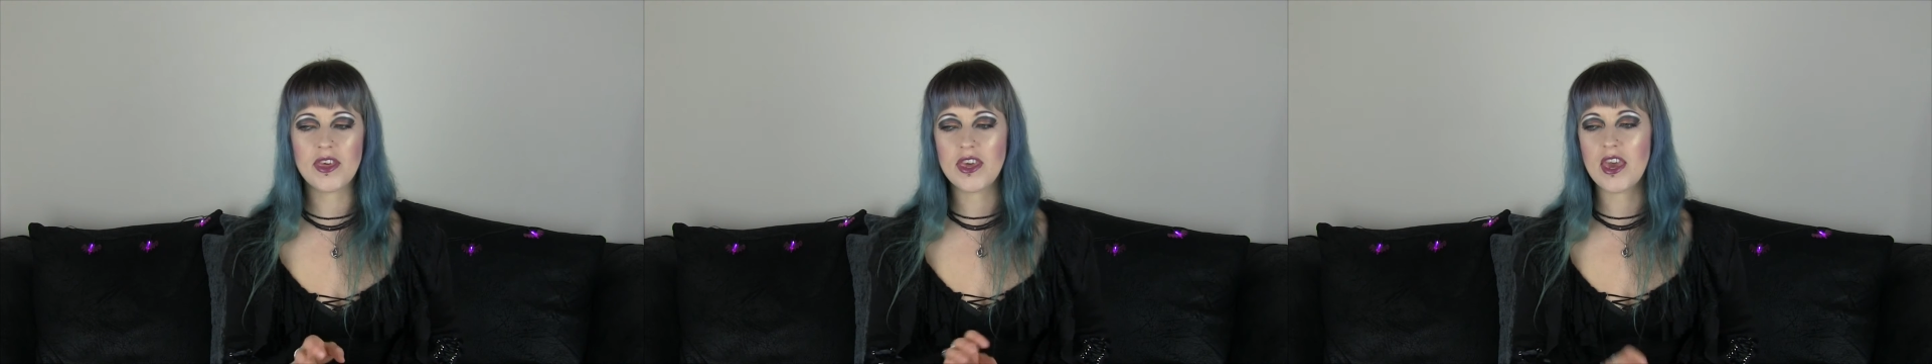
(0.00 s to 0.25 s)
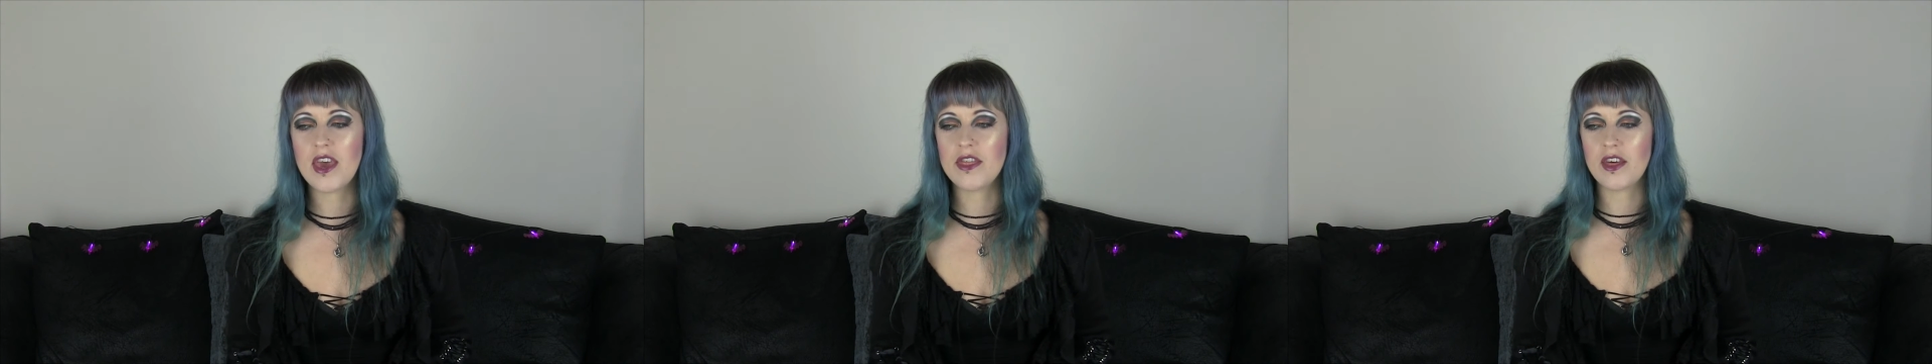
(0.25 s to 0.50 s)

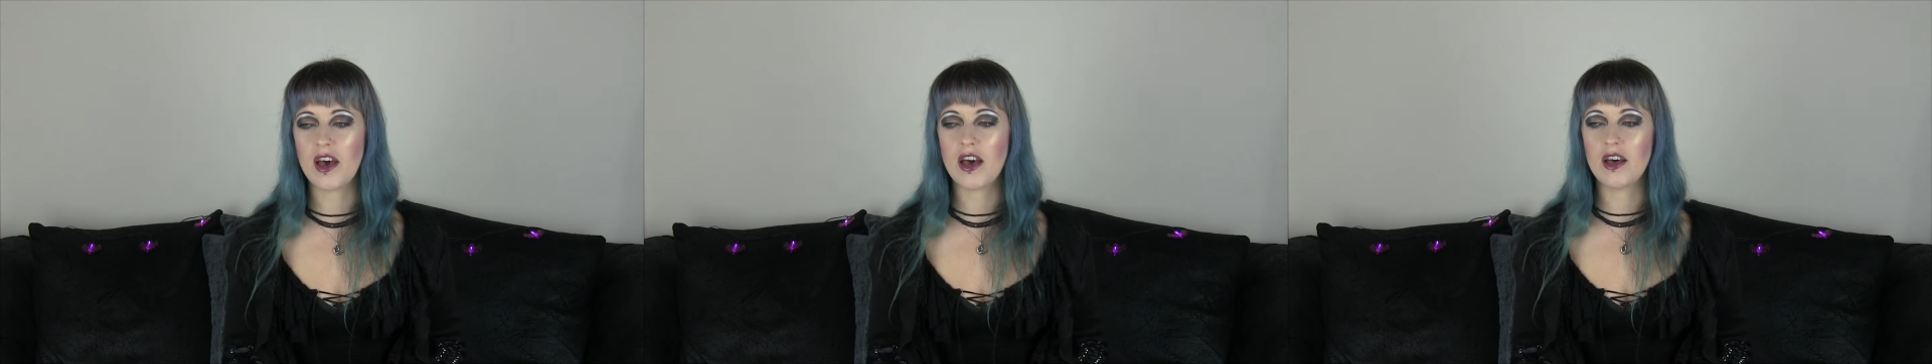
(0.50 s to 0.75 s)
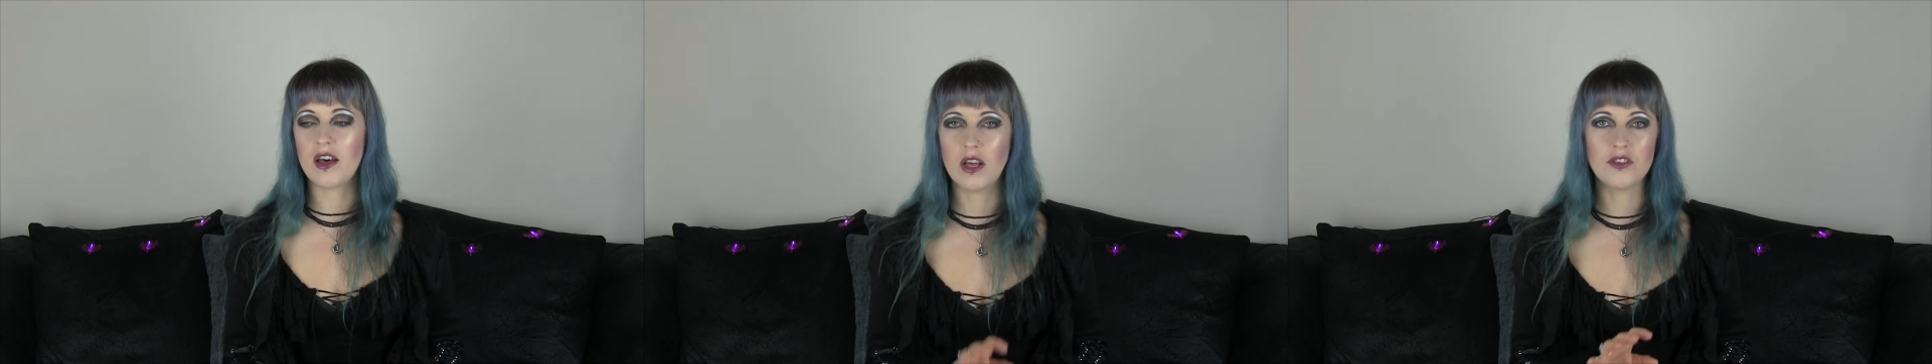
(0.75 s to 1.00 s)
year
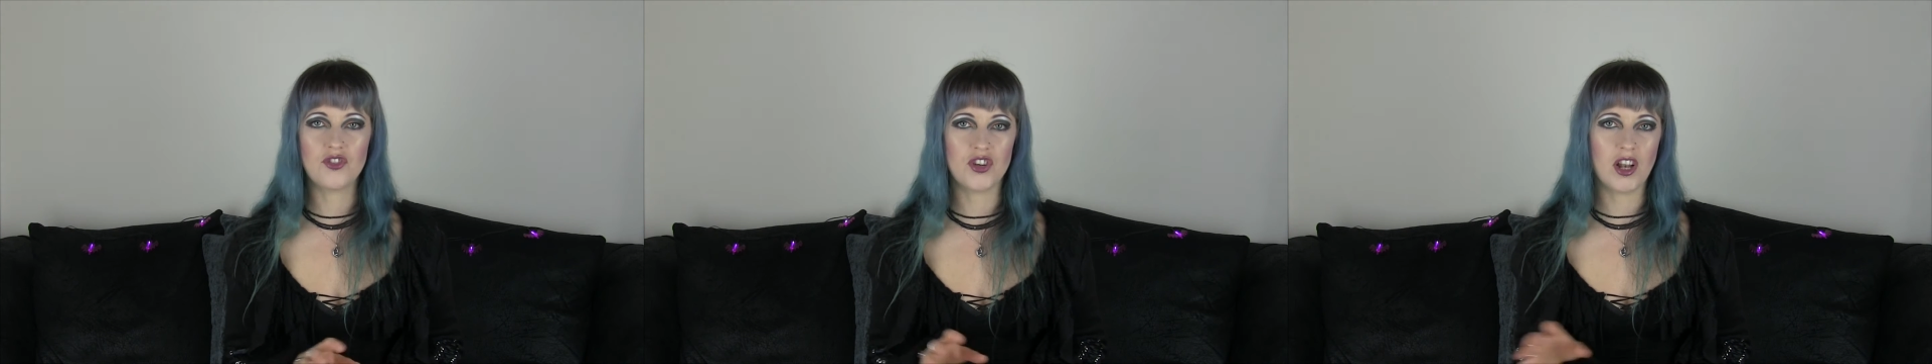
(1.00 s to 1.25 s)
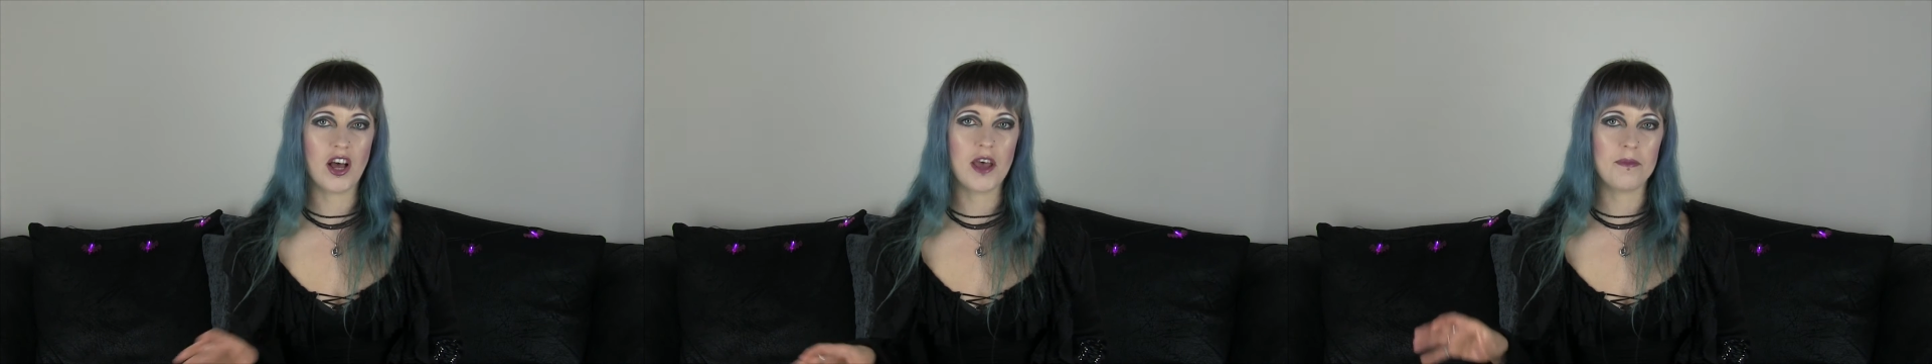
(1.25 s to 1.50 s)
that Last
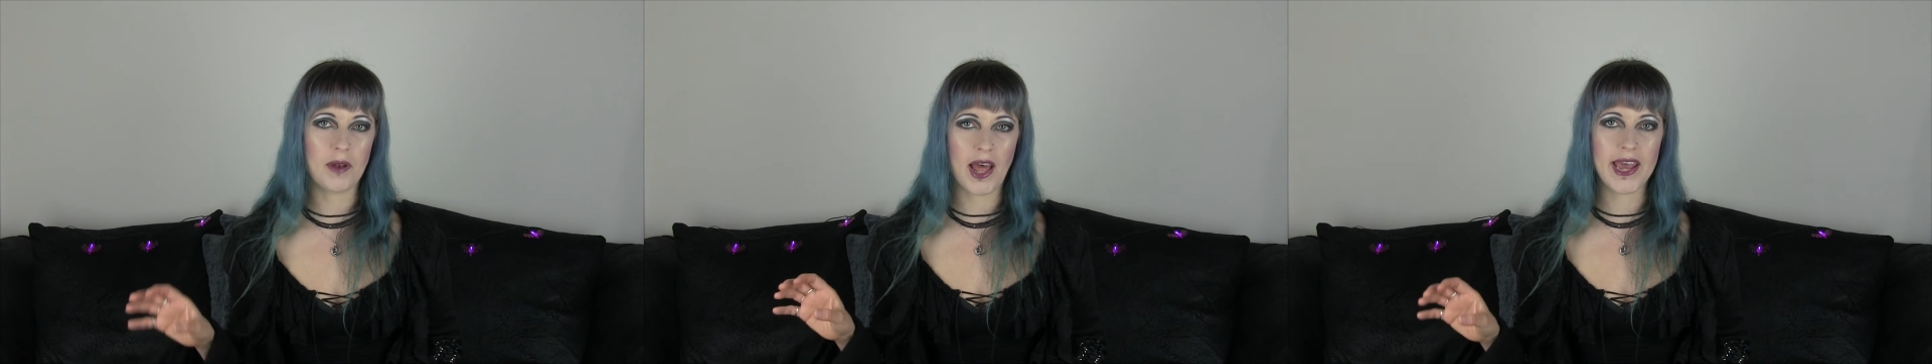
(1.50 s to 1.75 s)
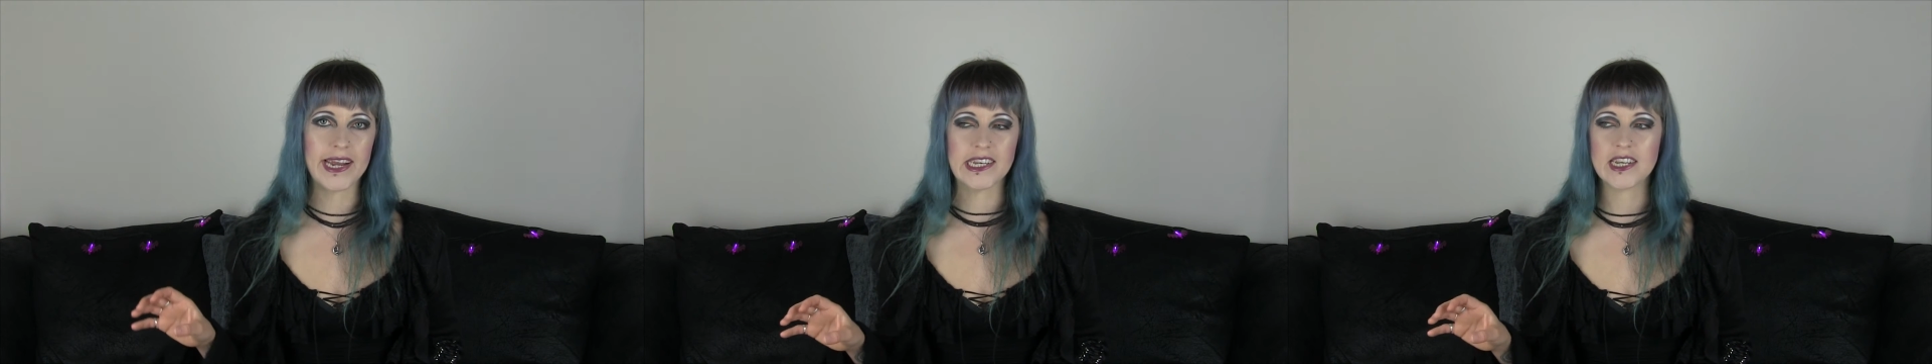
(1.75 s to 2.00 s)
July
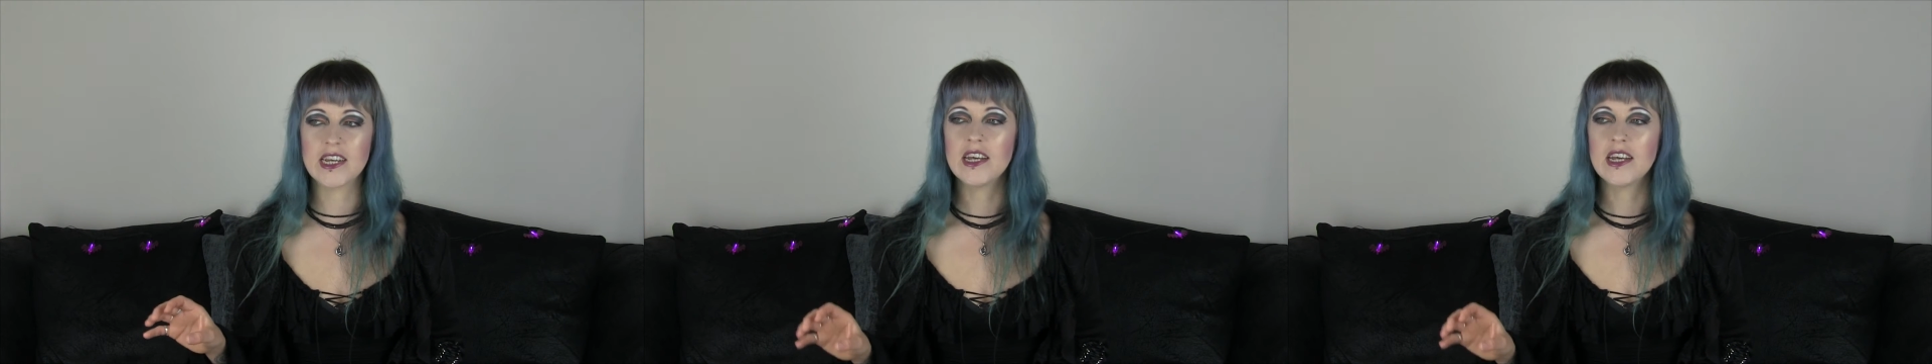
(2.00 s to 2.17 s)
played